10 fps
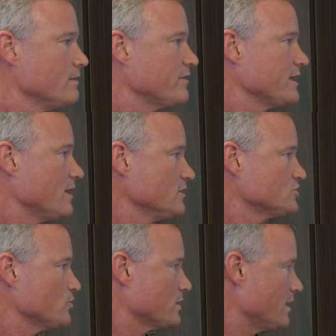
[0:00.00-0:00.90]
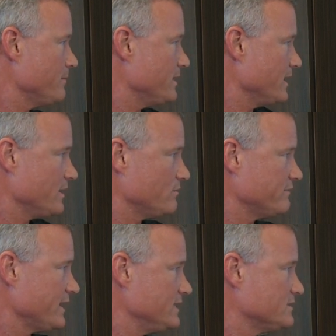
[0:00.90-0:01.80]
They also come and
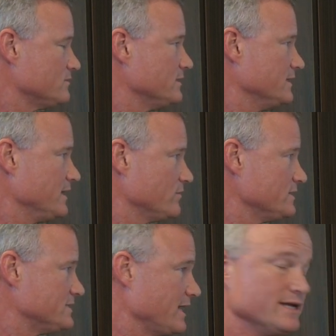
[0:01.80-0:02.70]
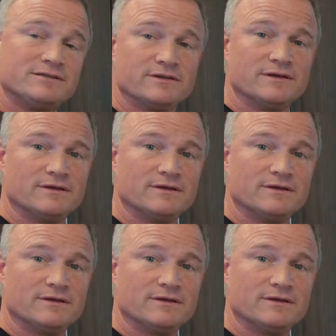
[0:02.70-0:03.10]
innervate and irritate